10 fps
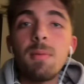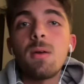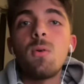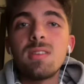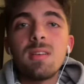
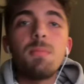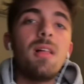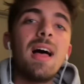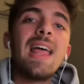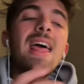Bitcoin
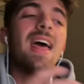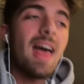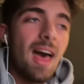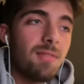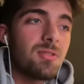supply
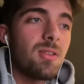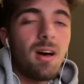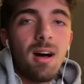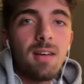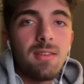after the
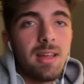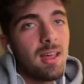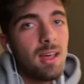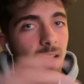halving.